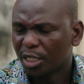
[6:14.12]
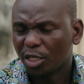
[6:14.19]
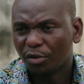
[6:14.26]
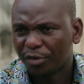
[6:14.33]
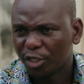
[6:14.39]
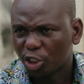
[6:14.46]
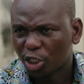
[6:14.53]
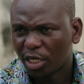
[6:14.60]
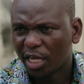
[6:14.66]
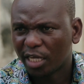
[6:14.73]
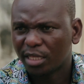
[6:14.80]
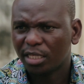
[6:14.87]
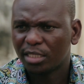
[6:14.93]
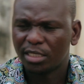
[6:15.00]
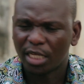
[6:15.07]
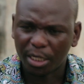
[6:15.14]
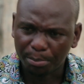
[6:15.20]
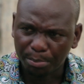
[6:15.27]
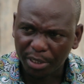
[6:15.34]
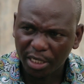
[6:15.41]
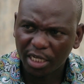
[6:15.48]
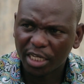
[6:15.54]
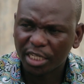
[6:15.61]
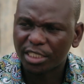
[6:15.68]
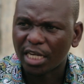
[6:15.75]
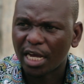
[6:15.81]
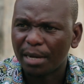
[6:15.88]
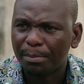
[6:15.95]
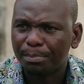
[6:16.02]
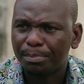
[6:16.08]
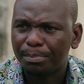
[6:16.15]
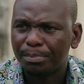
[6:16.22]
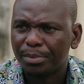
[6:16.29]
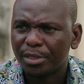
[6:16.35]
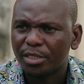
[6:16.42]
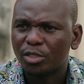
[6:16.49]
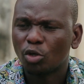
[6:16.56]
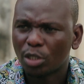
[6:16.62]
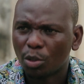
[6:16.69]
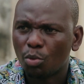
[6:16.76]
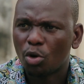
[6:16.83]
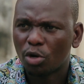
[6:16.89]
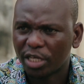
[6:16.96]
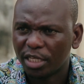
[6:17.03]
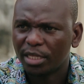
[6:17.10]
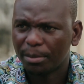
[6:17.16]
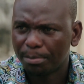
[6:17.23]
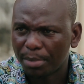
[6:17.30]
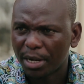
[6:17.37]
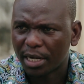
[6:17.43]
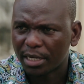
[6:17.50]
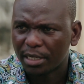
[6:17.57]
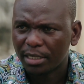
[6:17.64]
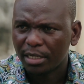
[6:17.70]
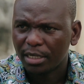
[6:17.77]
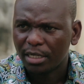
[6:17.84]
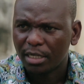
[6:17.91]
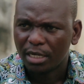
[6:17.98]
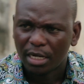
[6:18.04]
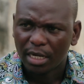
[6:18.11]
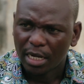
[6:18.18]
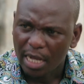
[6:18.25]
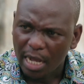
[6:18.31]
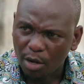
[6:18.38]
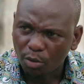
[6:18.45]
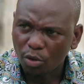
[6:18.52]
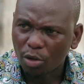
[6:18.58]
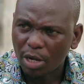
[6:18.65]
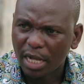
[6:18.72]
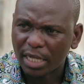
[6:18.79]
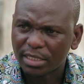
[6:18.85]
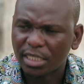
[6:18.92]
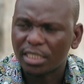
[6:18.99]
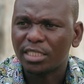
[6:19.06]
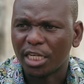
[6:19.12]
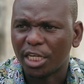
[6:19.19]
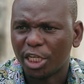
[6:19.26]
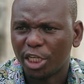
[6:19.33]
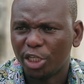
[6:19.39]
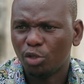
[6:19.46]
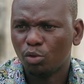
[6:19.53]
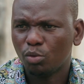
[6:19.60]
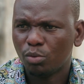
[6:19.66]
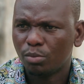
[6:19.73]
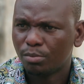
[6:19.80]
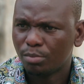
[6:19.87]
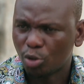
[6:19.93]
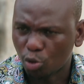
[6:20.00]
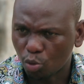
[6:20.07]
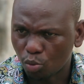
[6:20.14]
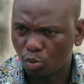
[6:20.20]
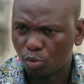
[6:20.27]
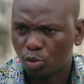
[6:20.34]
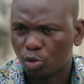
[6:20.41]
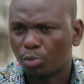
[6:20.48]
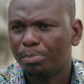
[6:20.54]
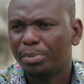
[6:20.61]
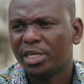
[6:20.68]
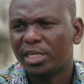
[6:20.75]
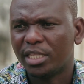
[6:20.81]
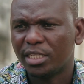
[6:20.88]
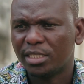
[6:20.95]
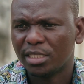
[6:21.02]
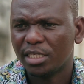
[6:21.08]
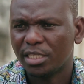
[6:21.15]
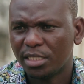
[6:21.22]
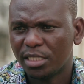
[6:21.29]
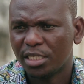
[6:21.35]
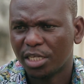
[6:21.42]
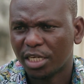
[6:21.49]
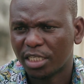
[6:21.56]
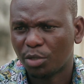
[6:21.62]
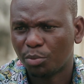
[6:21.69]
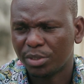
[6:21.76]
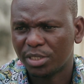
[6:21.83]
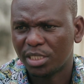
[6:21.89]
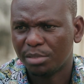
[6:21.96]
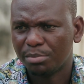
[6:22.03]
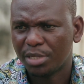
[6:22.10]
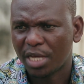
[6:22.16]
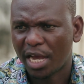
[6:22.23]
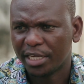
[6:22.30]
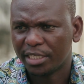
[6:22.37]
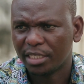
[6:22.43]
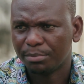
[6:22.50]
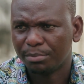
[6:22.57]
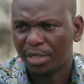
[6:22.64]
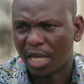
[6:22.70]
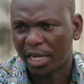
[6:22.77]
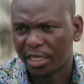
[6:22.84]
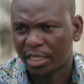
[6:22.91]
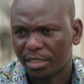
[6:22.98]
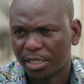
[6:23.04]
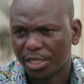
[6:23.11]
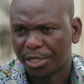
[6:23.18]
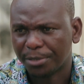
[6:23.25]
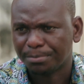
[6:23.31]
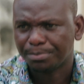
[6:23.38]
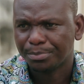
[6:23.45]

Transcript: innovation like this and building it up is not a walk in the park. How long has it taken you to build this incinerator we see behind us here?